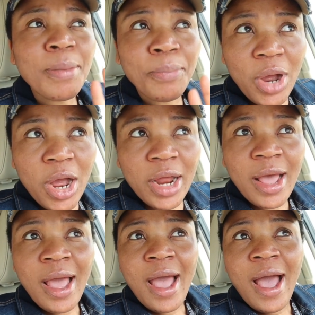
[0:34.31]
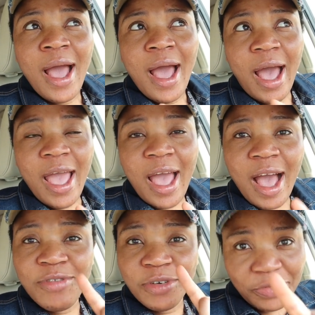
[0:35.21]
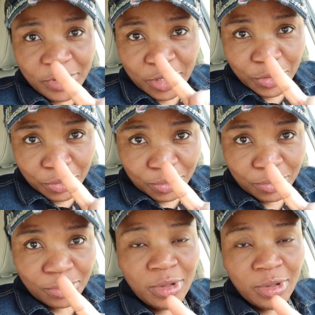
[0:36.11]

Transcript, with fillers: But I have a video